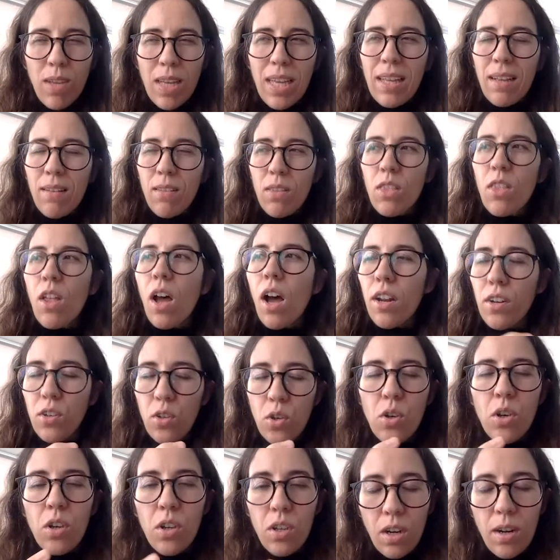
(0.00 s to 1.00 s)
not
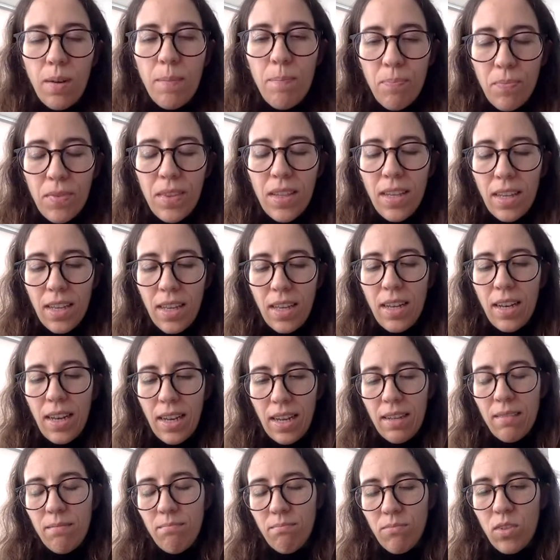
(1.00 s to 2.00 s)
good.
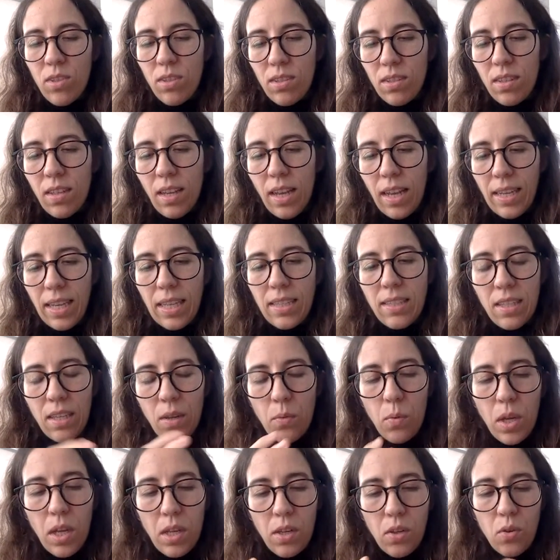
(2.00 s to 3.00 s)
I guess
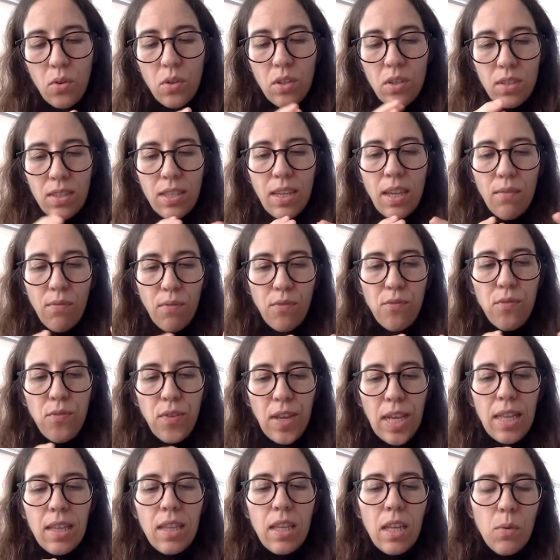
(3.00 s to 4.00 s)
you could
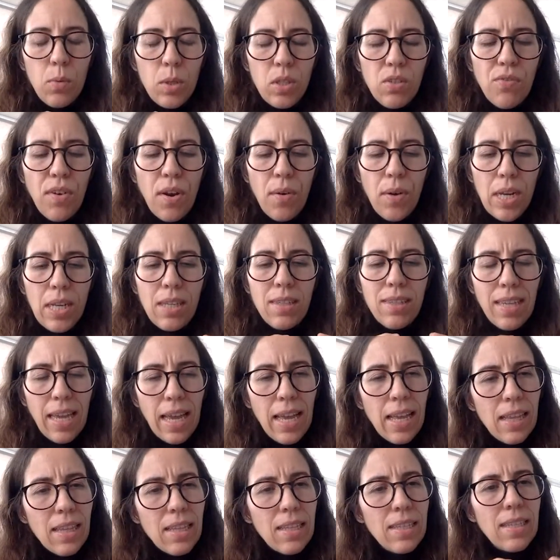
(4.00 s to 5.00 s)
feel that it was very
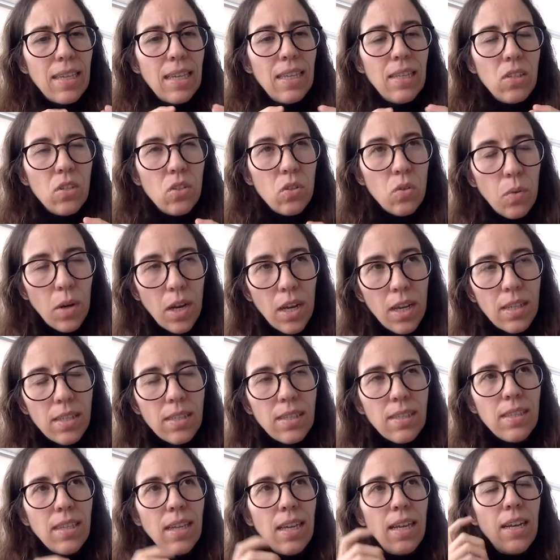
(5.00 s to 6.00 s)
tense and
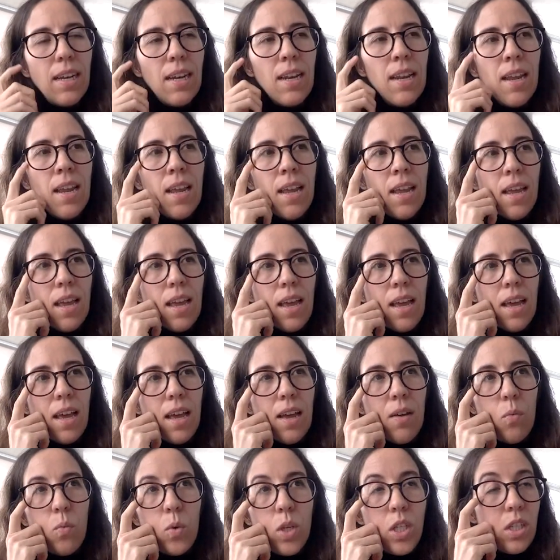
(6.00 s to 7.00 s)
stressed, and
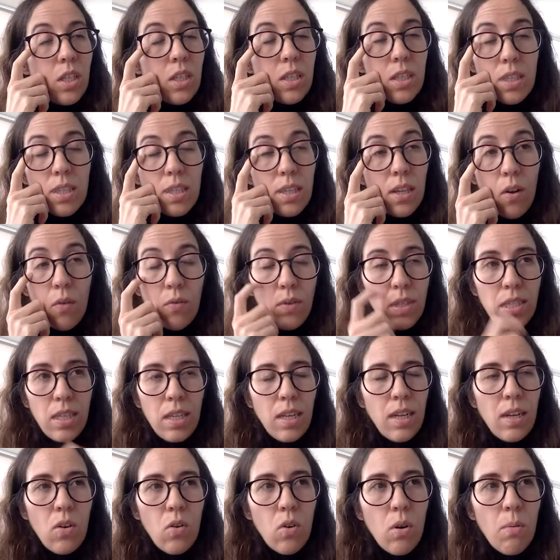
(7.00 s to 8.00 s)
which is
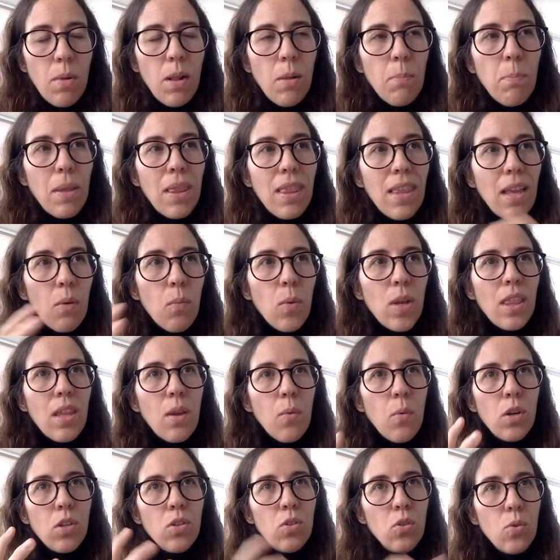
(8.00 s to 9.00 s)
obviously normal. But then when
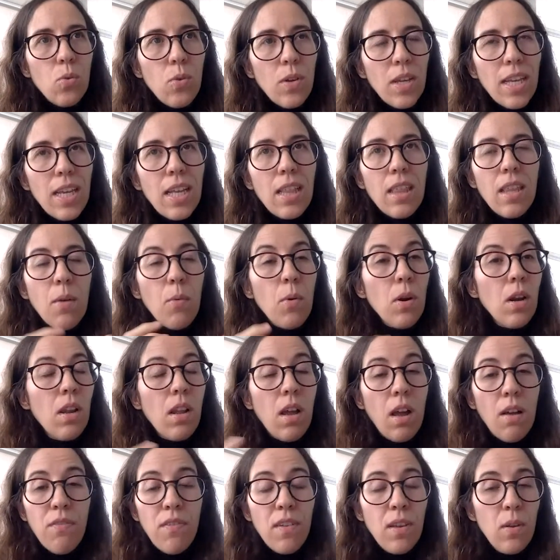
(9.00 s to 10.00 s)
they were doing it, they were
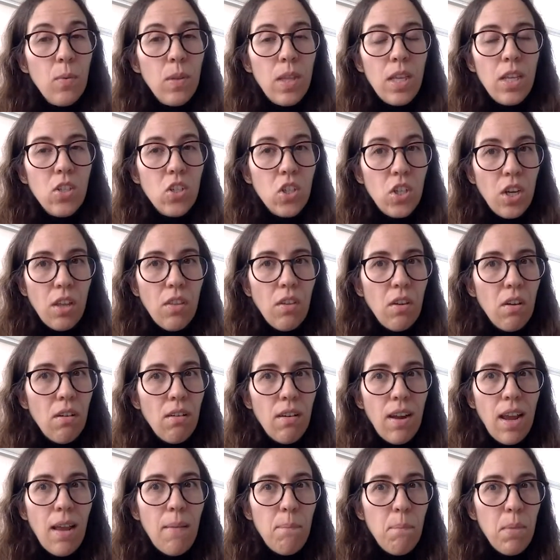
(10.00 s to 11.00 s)
laughing with each
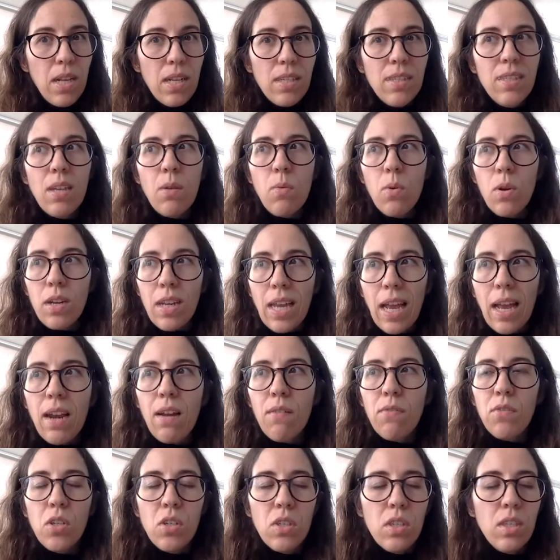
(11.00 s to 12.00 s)
other, and because they were
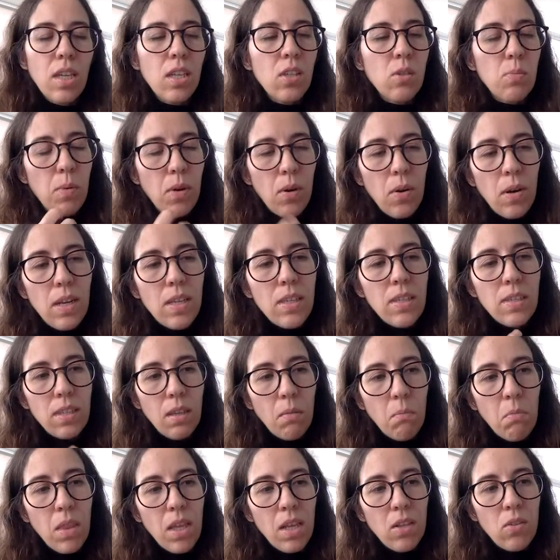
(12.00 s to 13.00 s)
kind of just experienced
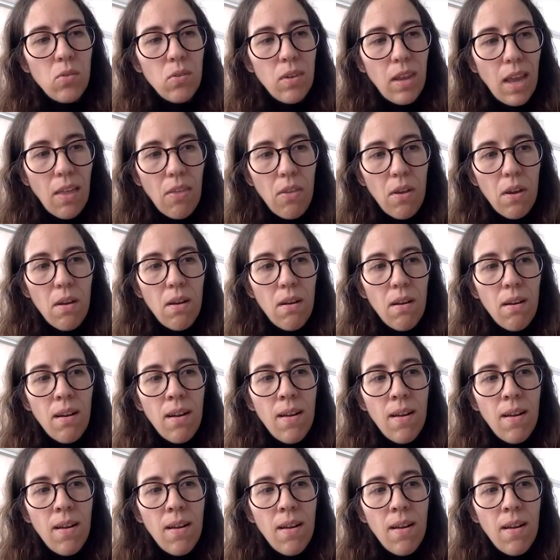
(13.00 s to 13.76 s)
something together.